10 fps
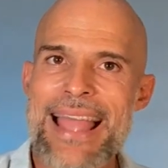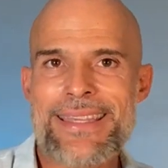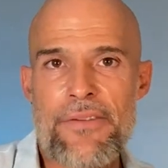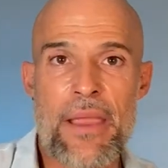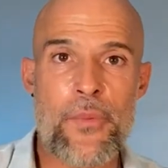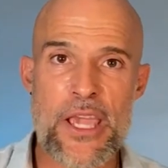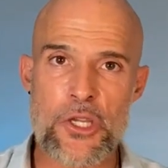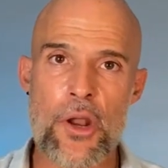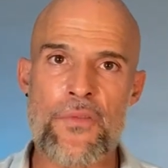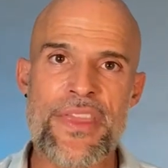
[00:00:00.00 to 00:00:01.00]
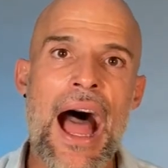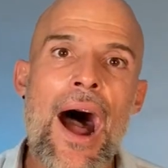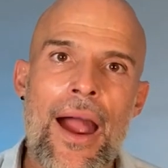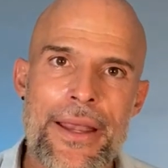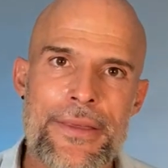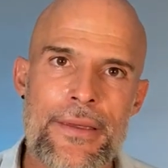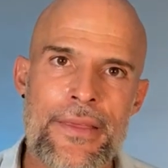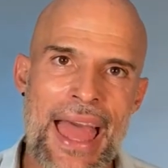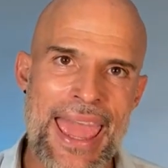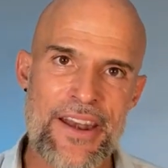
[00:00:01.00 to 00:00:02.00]
That's the vibration of the
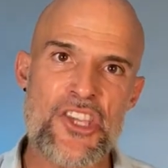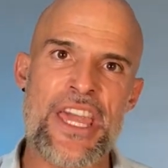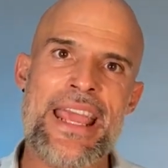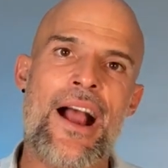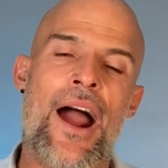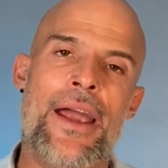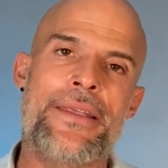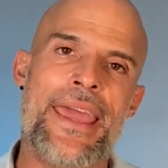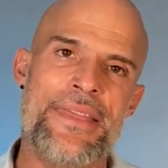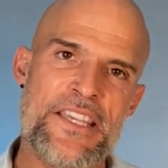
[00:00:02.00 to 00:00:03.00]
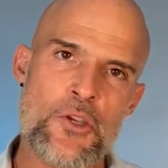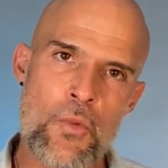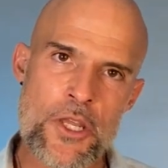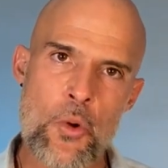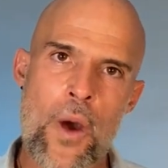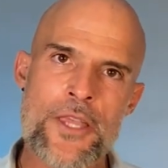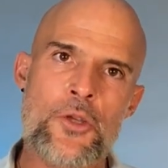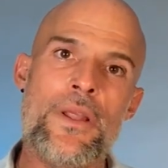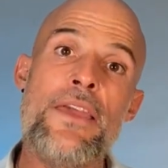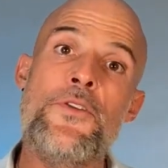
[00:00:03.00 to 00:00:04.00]
heart, the energetic heart. And this is when you
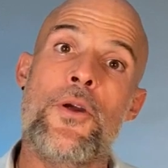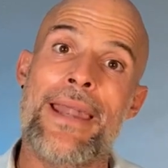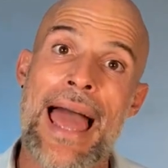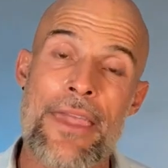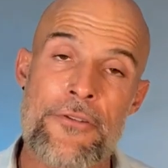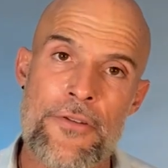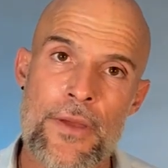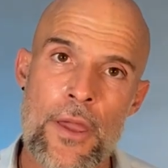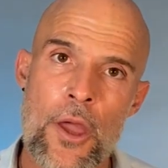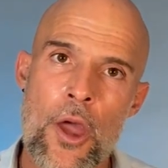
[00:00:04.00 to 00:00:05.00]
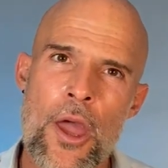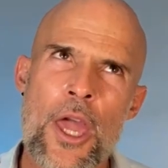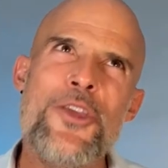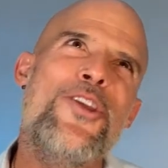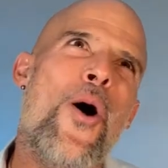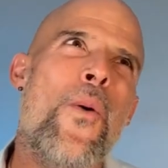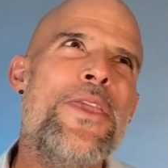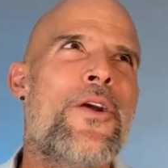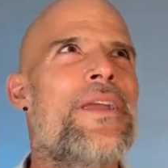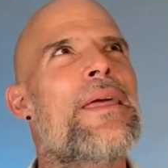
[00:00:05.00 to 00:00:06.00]
want to live your life. You
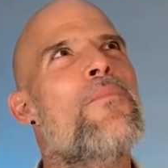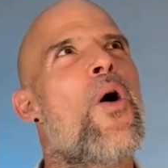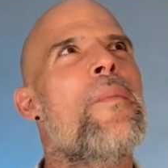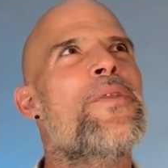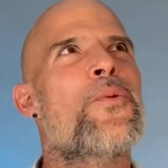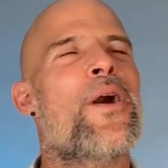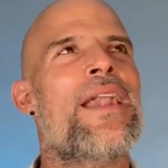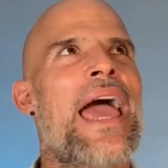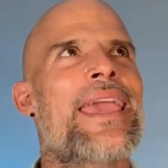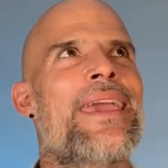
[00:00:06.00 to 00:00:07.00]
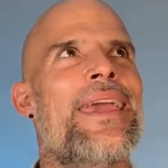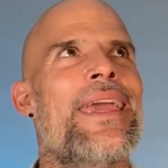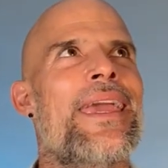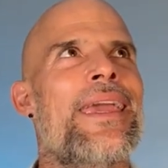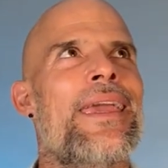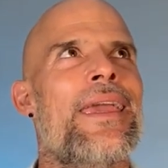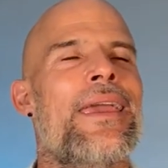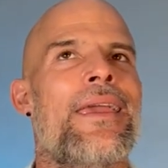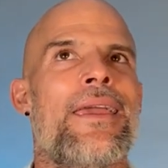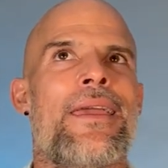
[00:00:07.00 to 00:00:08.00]
know, when you're in the moment where like,
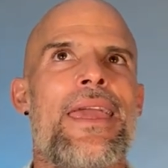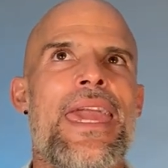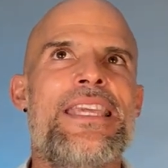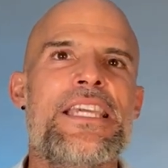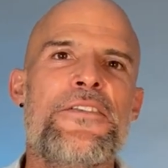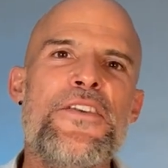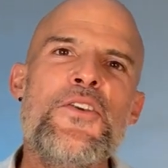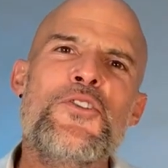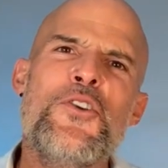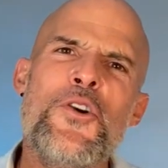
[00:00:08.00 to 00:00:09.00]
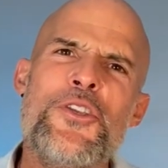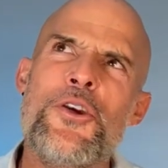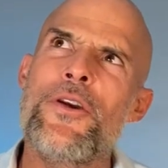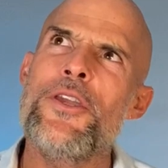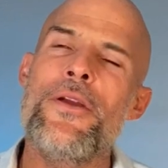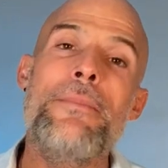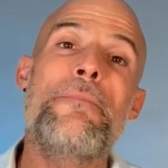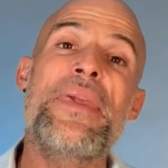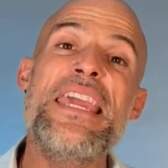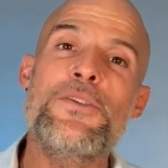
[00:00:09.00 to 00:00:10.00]
it just feels good.
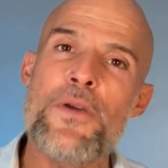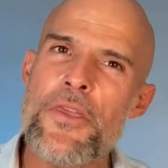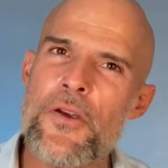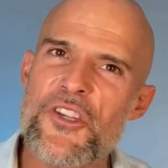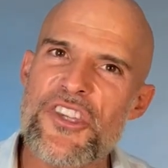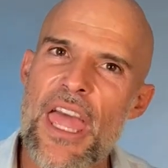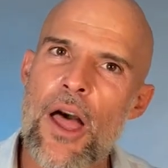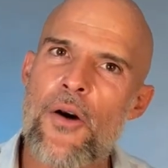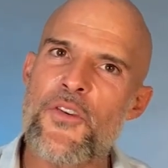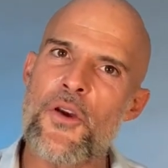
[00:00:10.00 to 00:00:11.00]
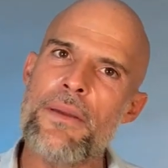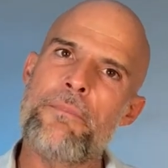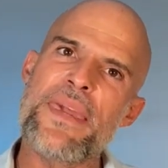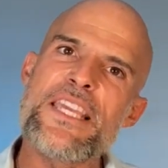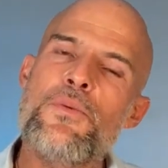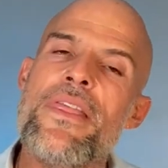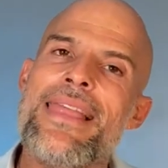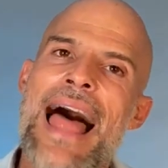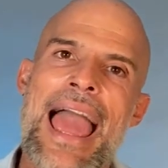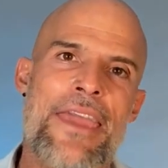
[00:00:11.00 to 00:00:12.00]
You're in peace with yourself. You're in peace
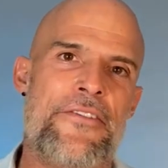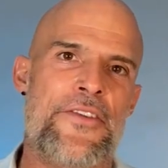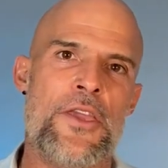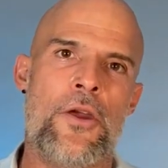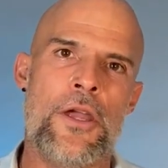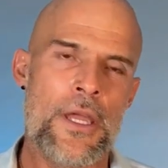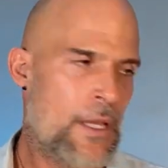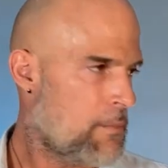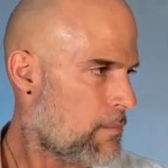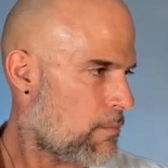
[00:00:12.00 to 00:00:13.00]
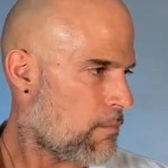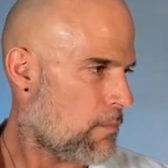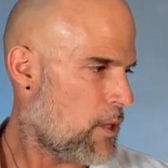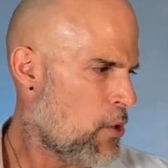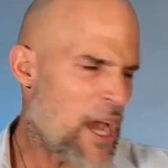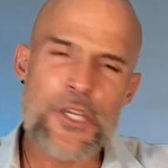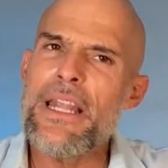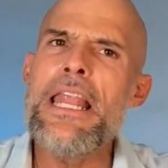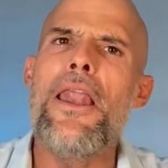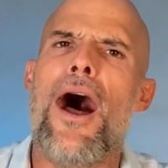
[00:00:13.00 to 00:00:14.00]
with life. You
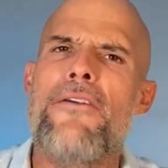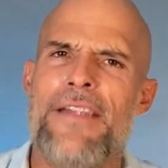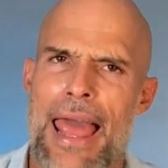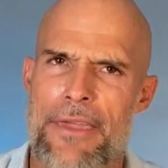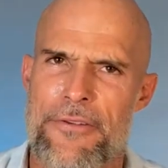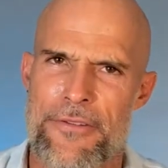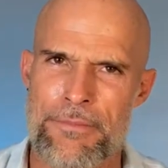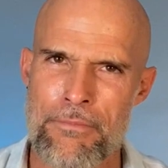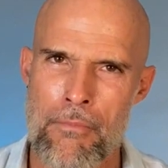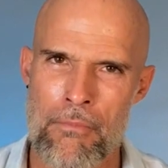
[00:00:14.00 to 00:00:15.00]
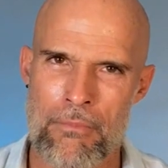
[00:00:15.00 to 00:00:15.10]
actually love life.